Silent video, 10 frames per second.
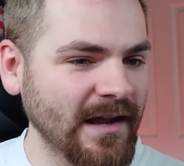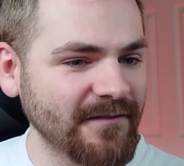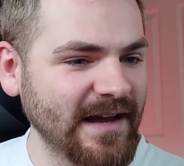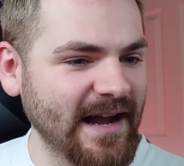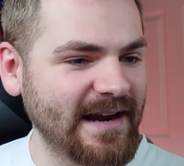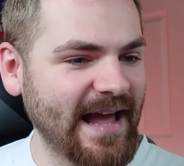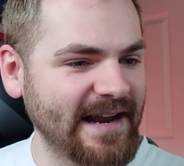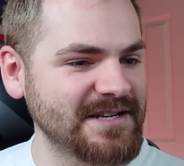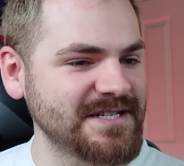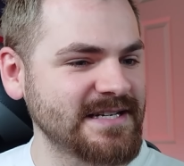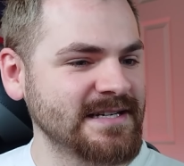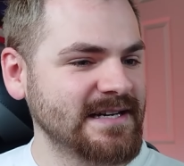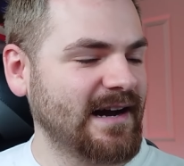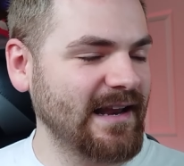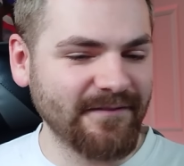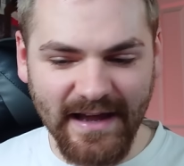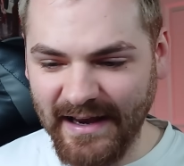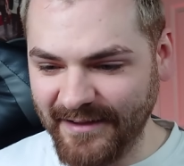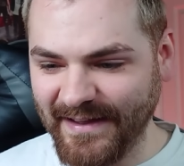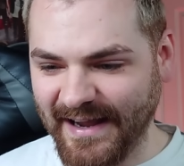I love that kind of energy. I love
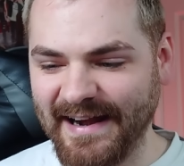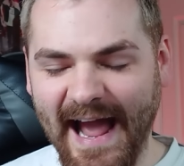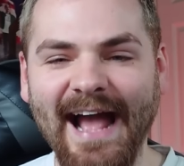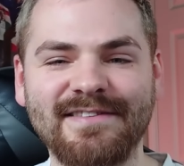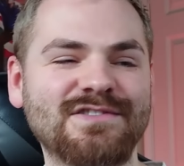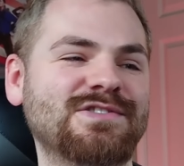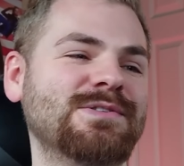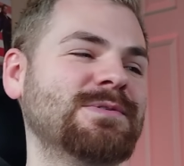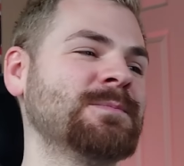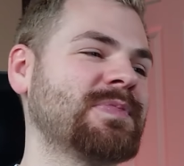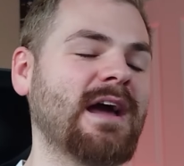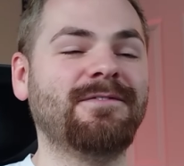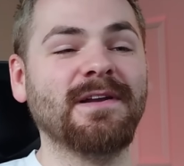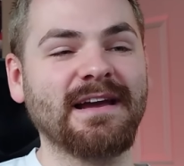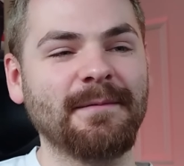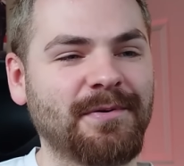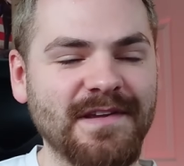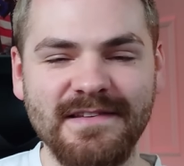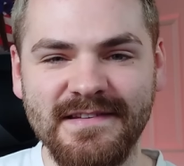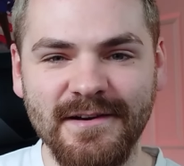that kind of attitude. I feel like it
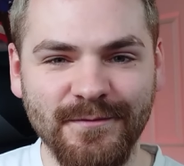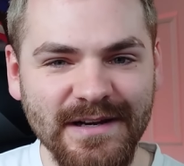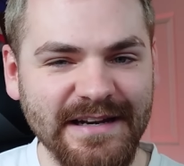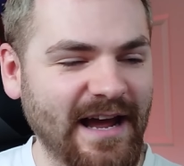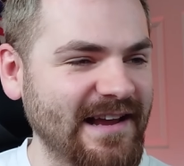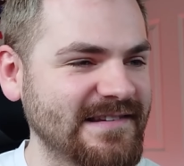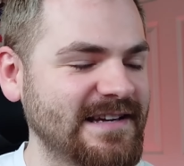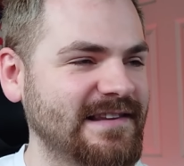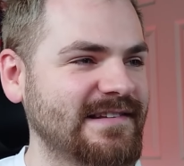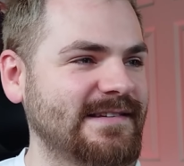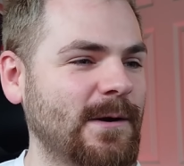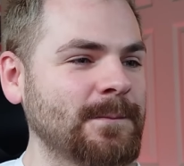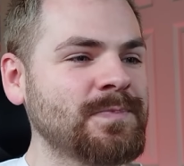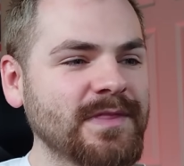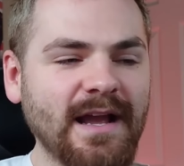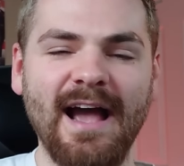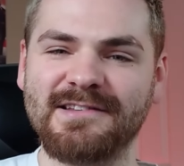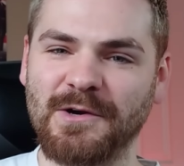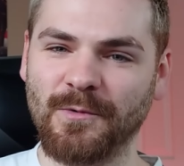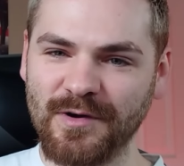presents itself really nicely in this song. The
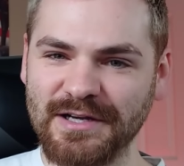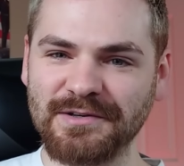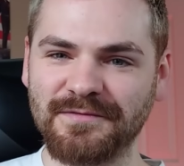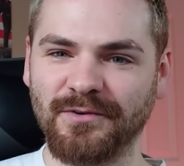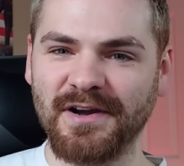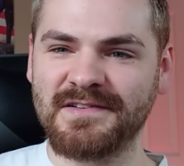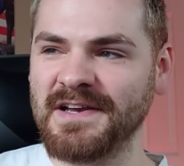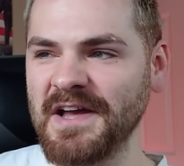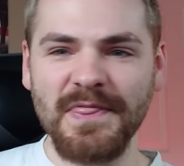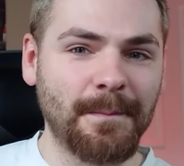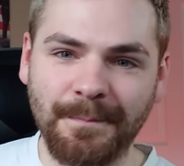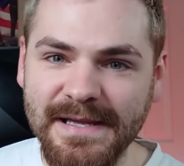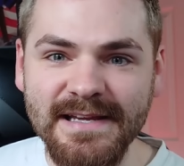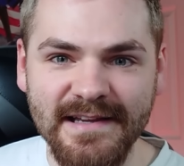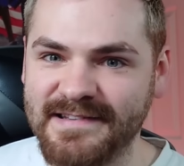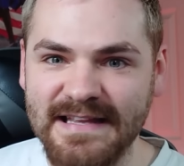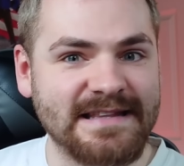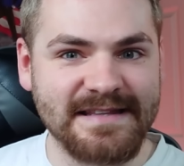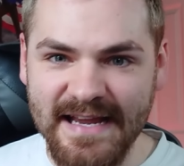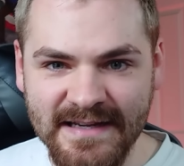guy's got a really good voice. The beat is
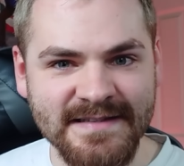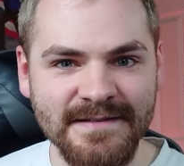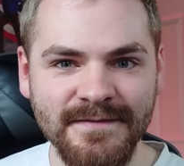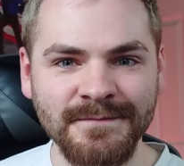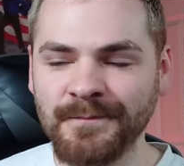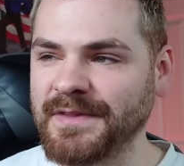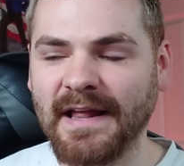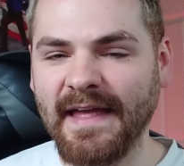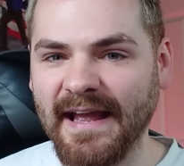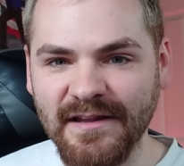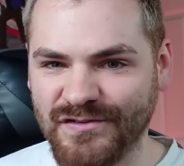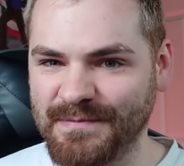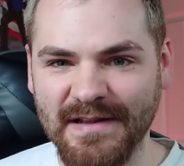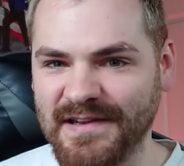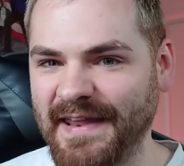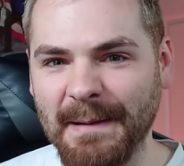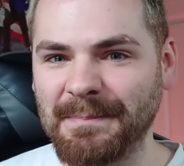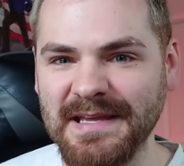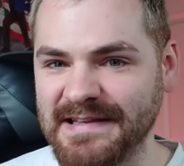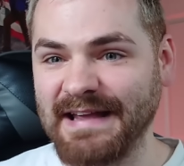addictive. Like, that instrumental and that
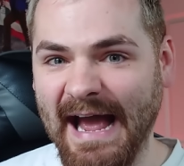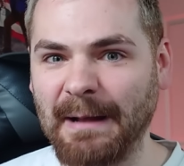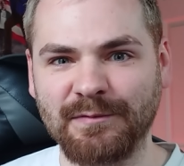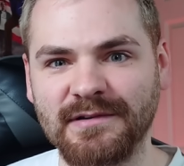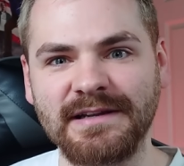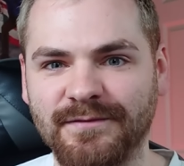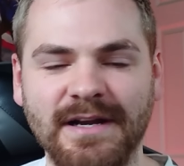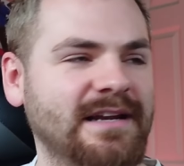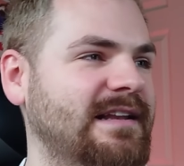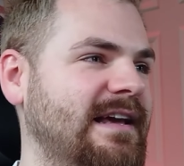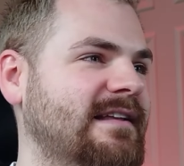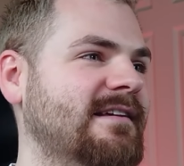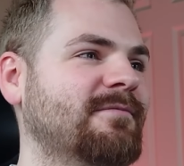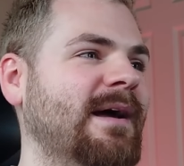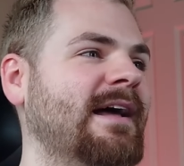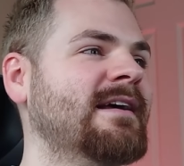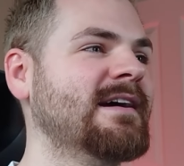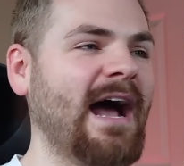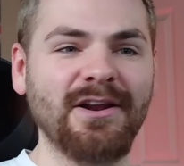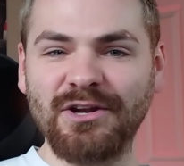beat is absolutely freaking addictive, man.
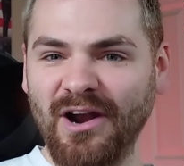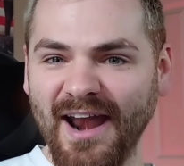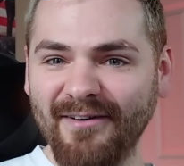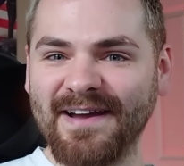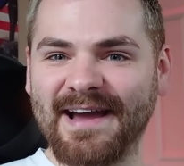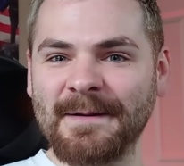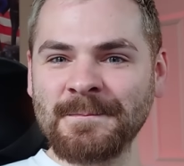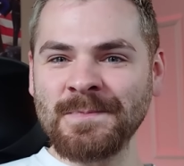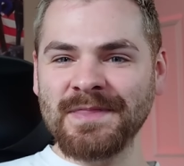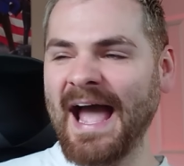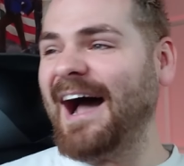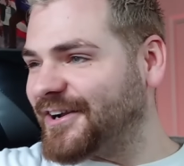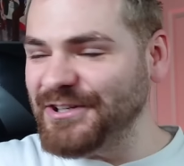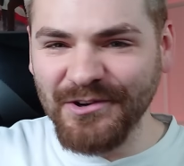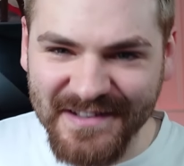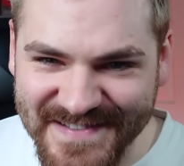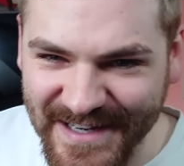How you not love it? How can you not